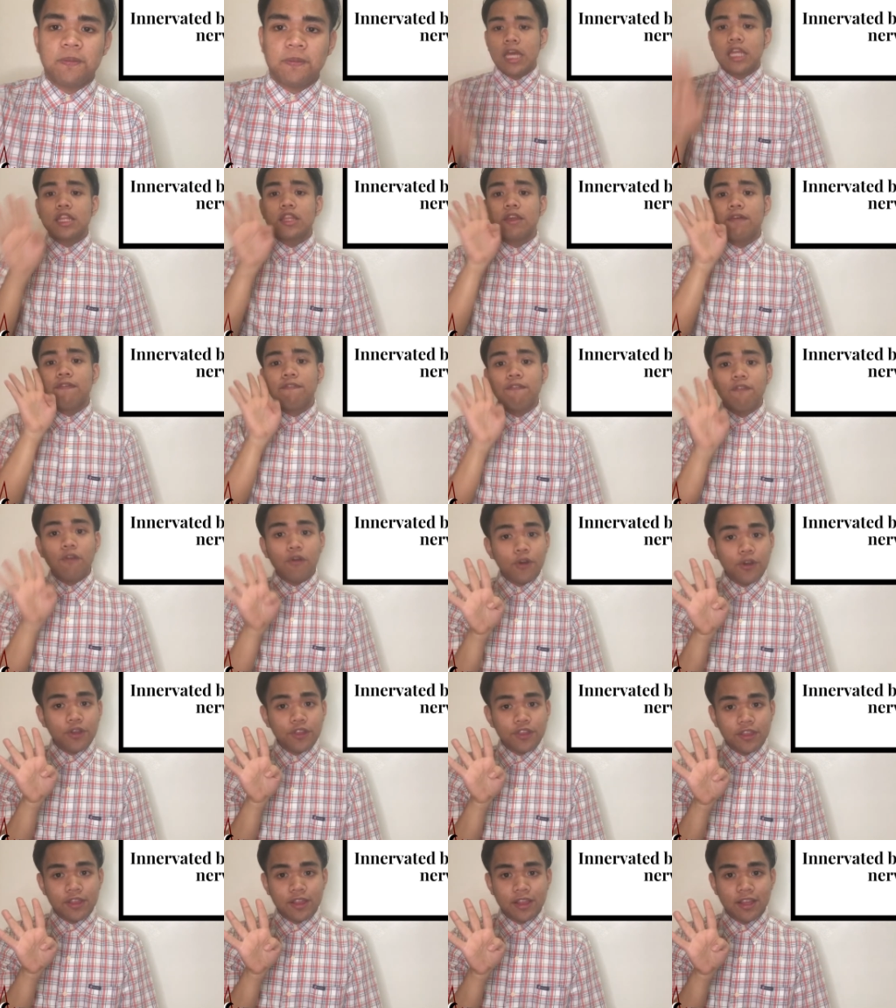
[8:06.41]
The
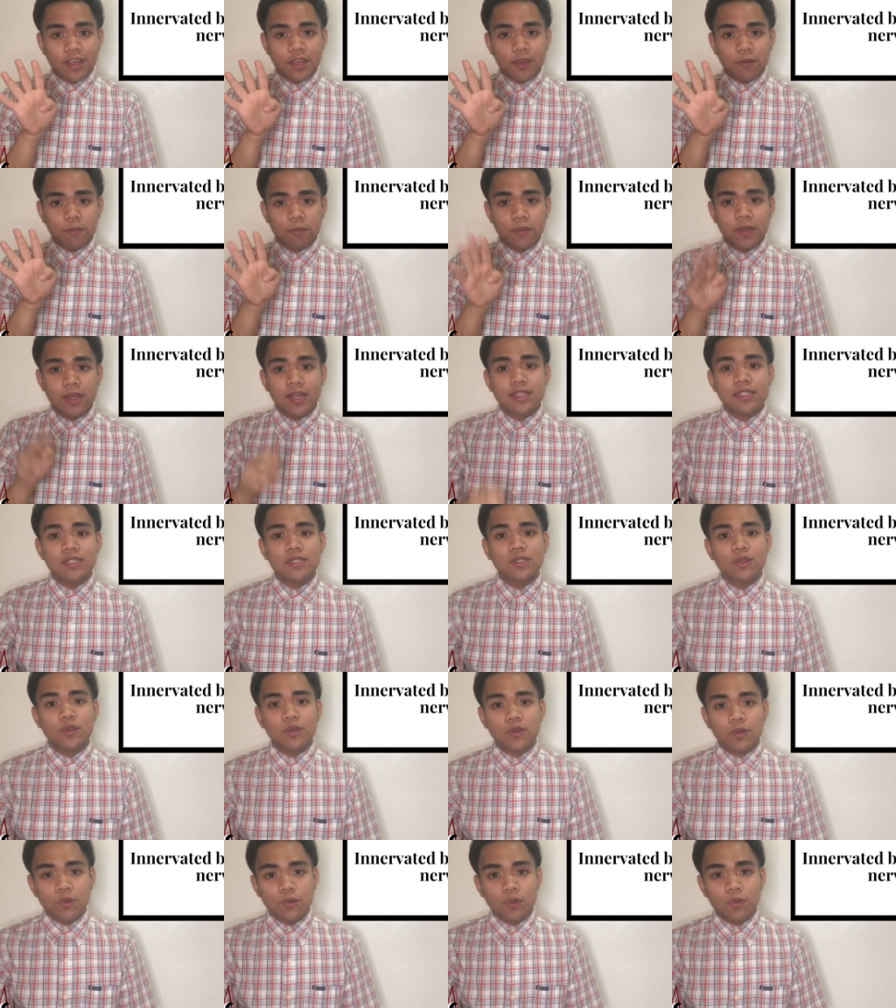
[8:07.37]
fourth tip is
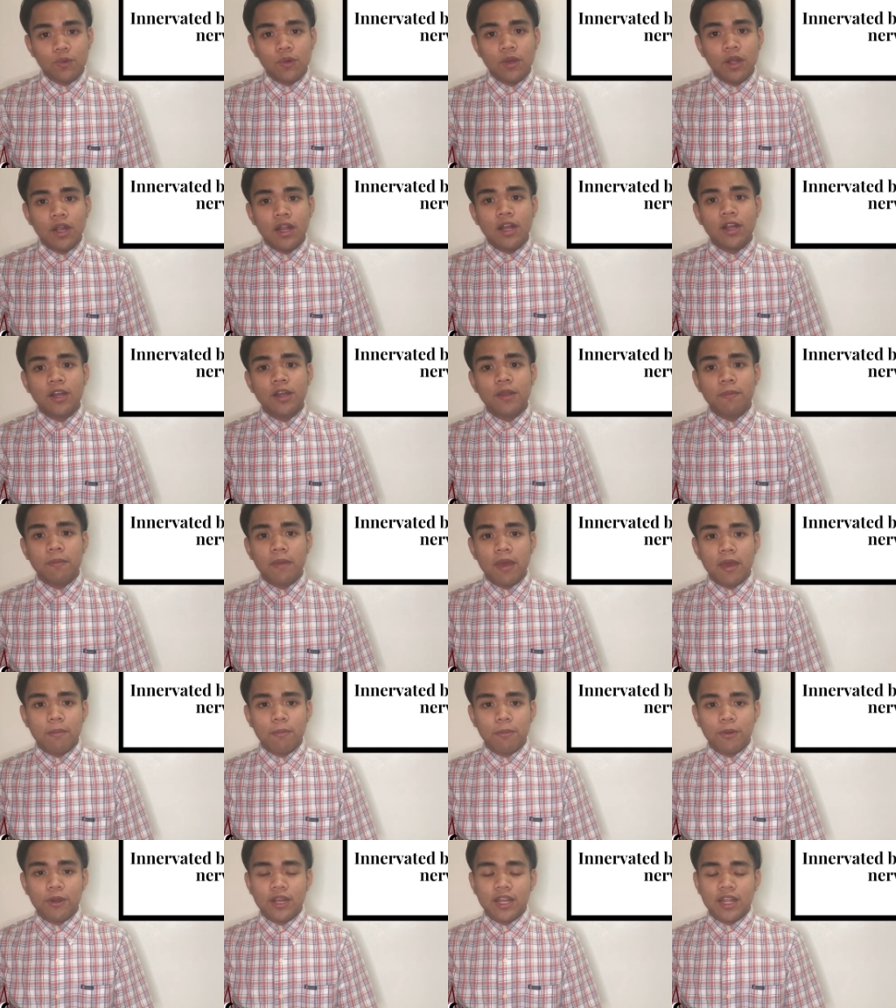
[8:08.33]
to
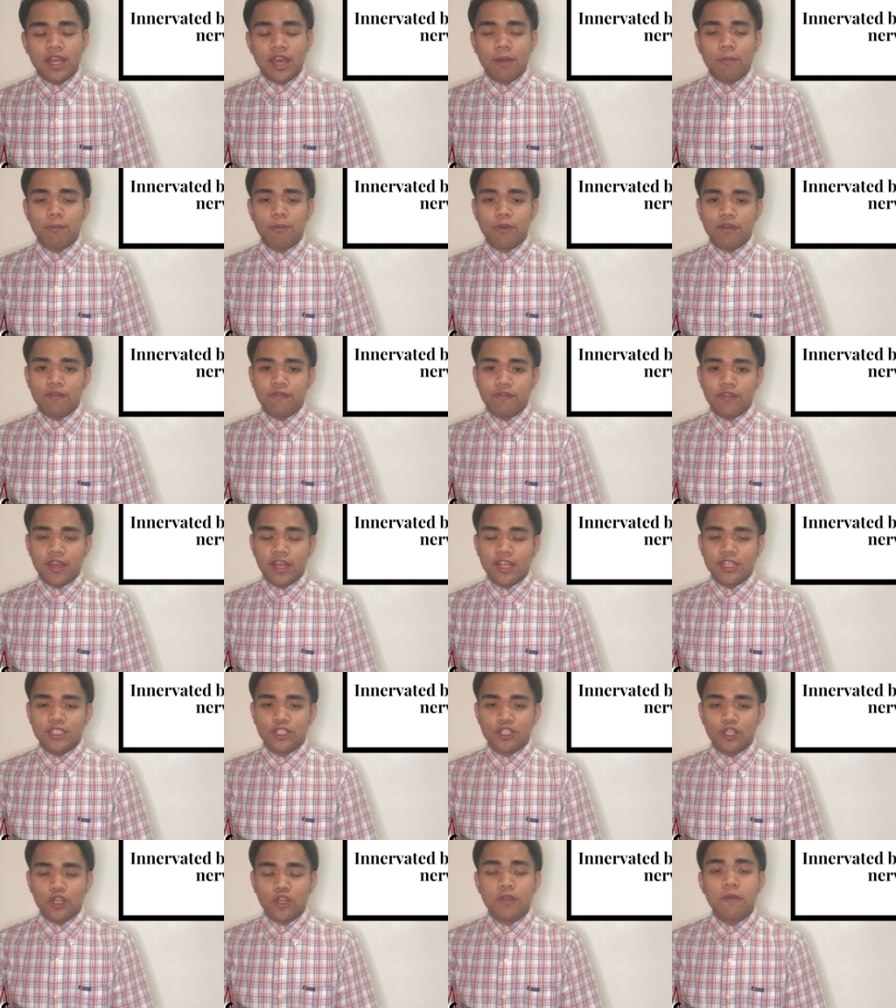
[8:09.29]
remember the
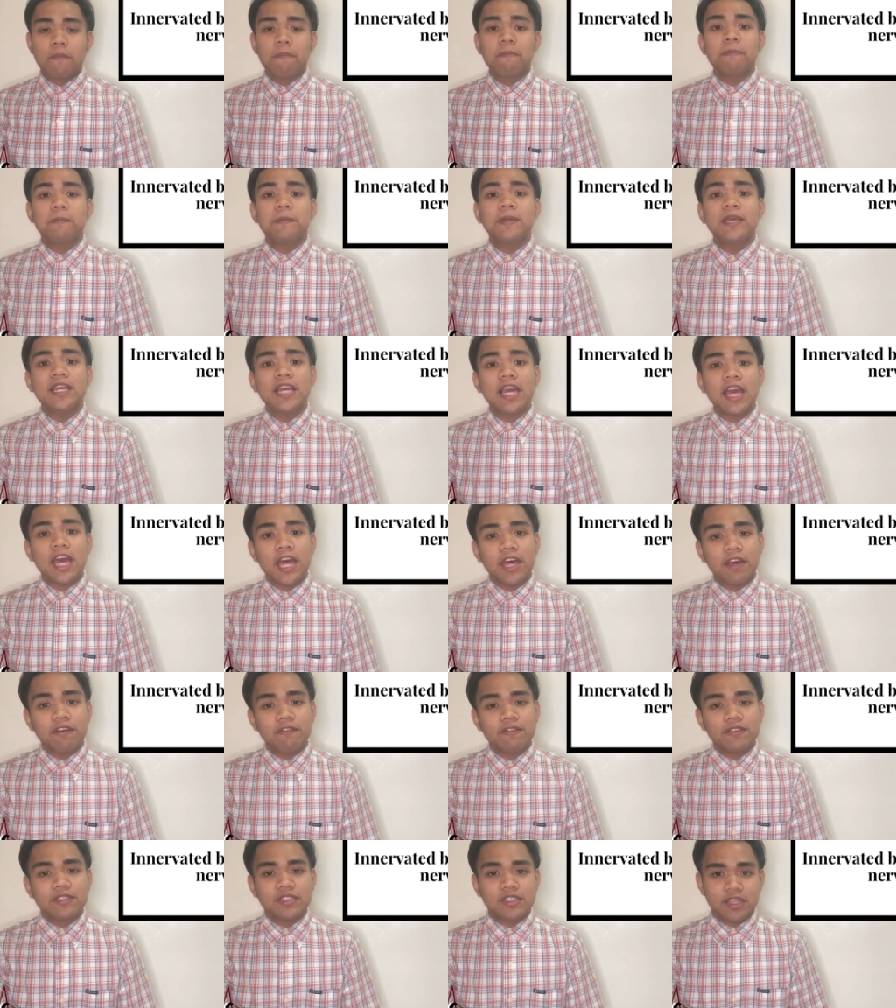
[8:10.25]
abbreviation
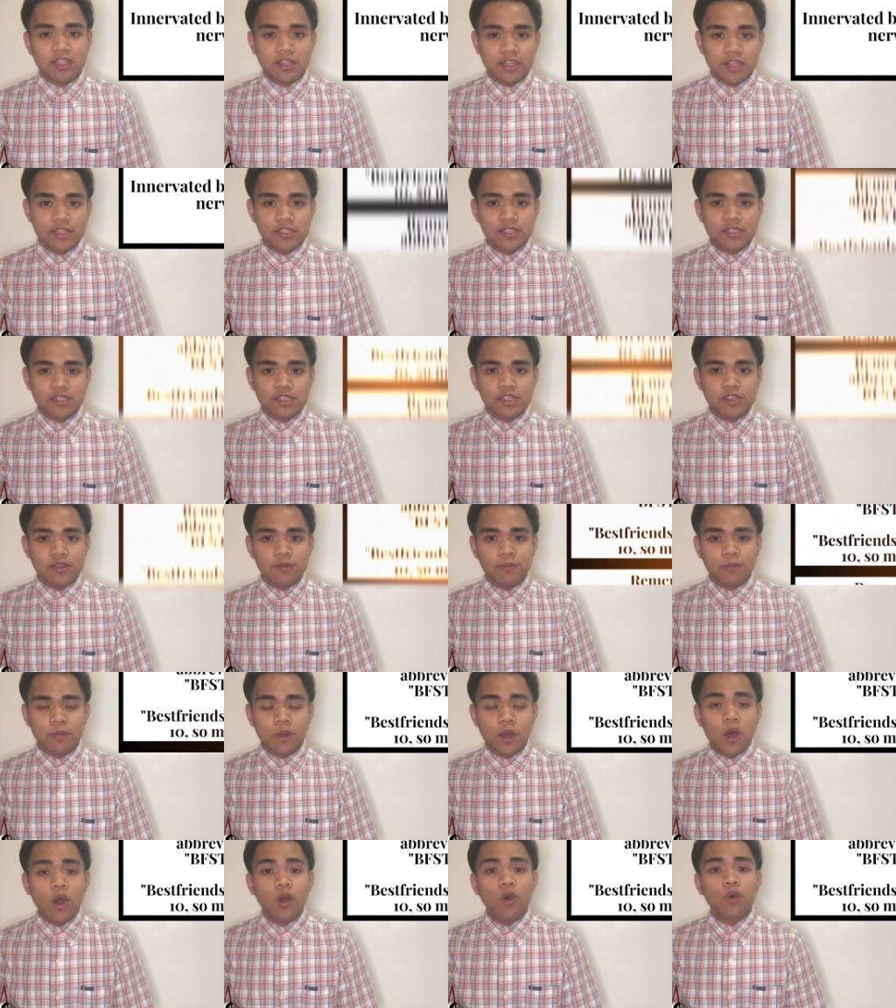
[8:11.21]
BF-CTSM,
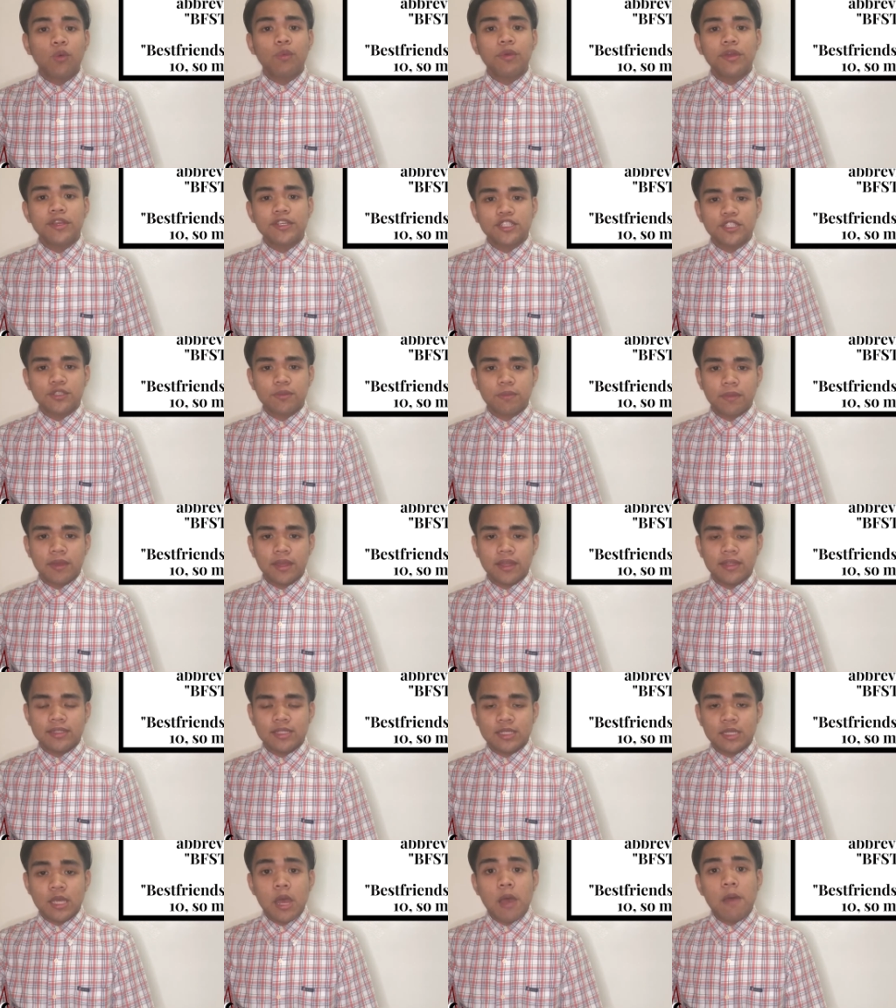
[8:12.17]
which
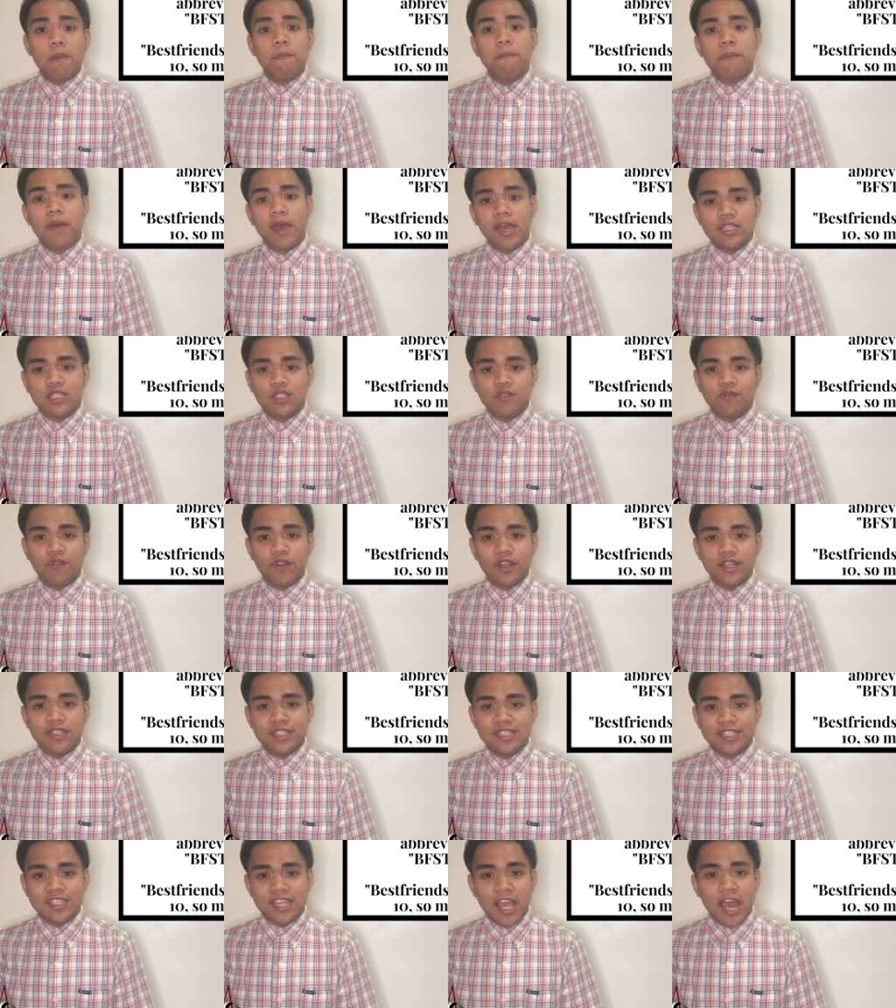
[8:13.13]
means best
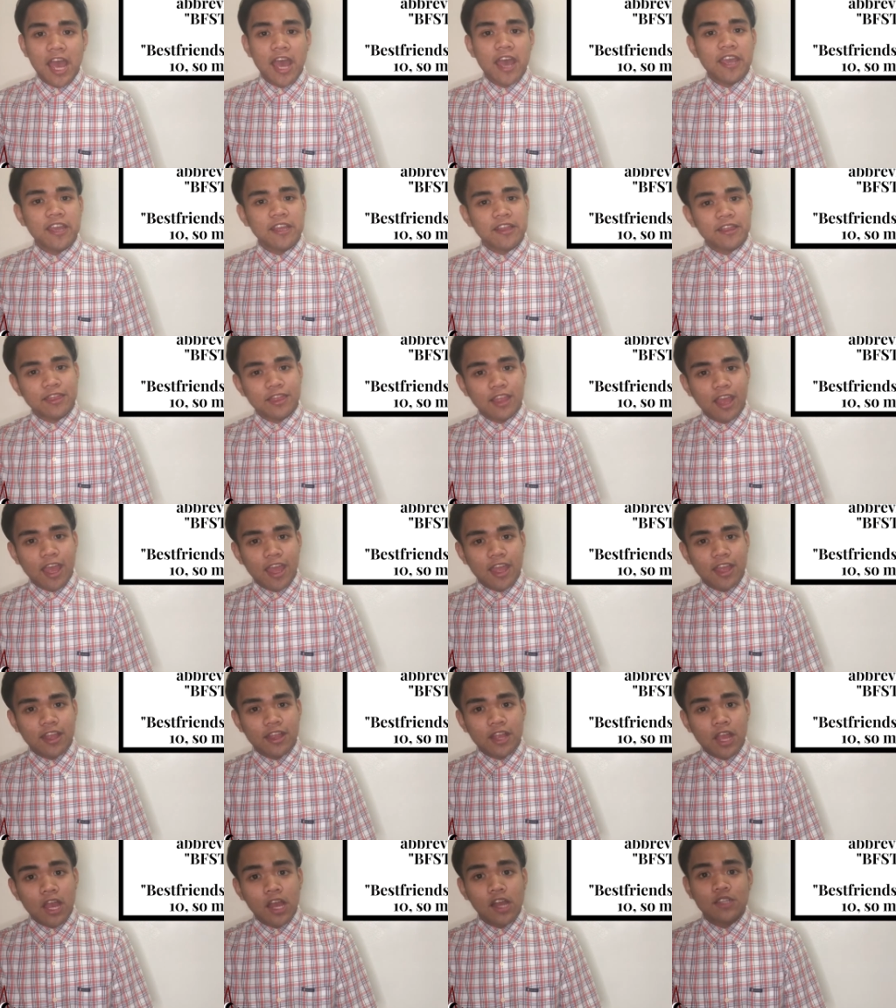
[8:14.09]
friends niya ay
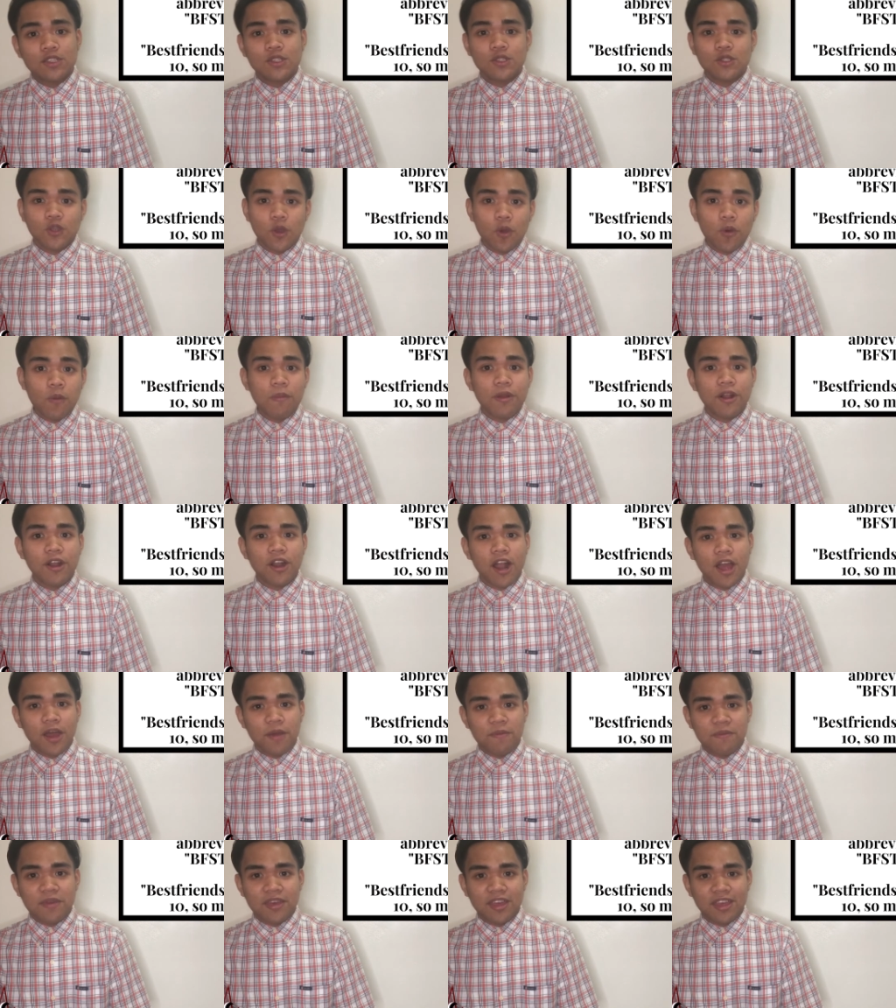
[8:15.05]
10, so
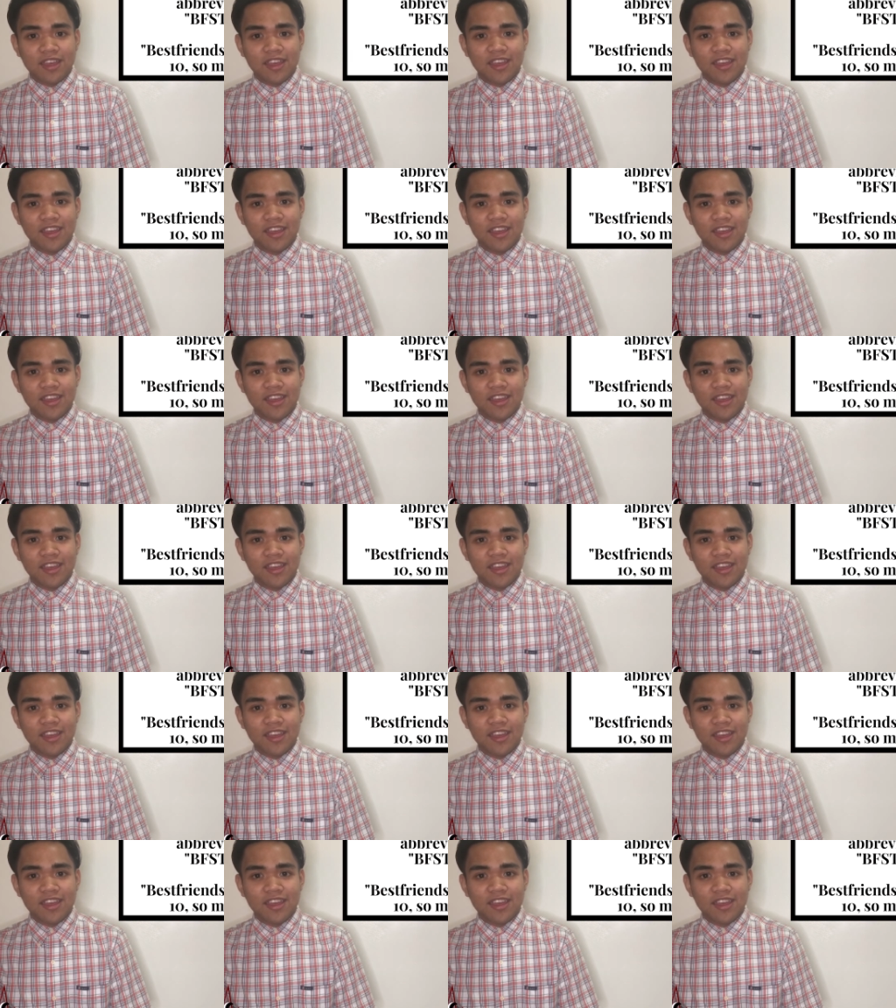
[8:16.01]
marami.